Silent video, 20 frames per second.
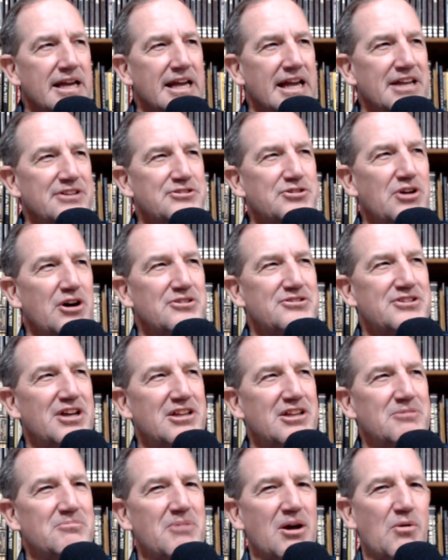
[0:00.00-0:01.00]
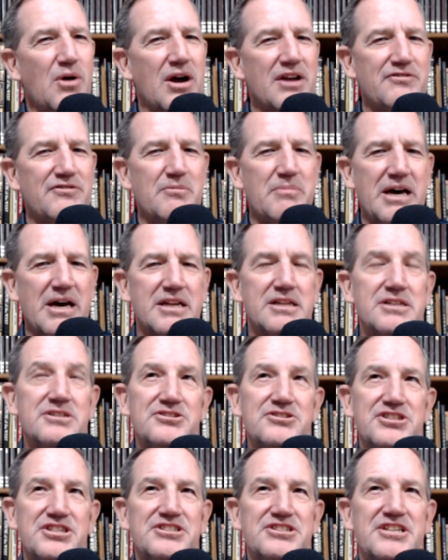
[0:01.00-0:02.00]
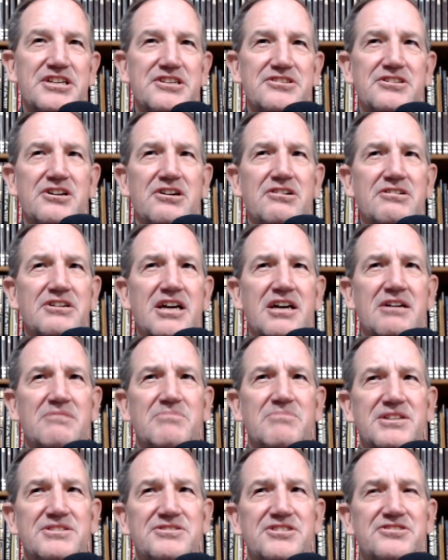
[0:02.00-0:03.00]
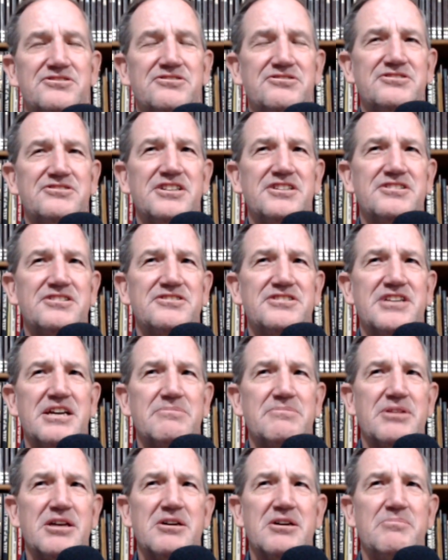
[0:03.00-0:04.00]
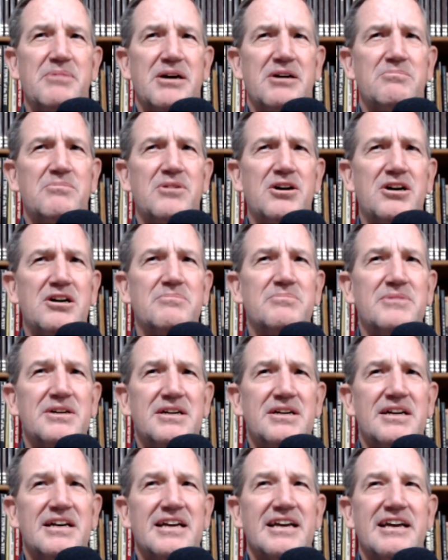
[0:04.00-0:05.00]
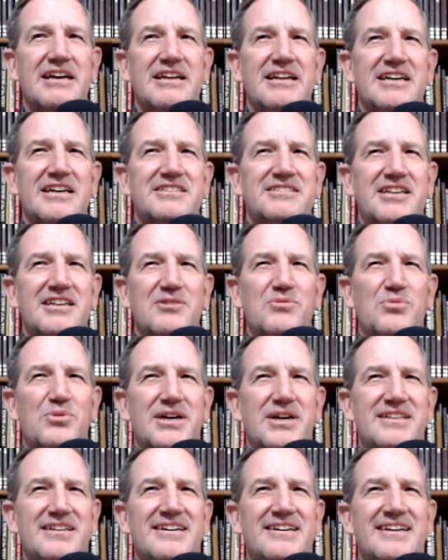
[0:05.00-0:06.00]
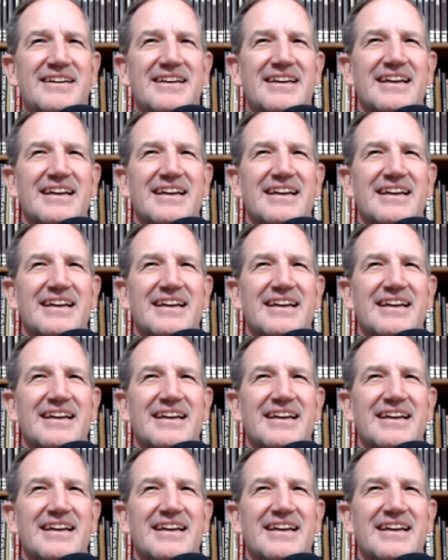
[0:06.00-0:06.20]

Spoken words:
And so I was telling my wife about it, and she says, oh yeah, my sister said the same thing about mom. And I said, what?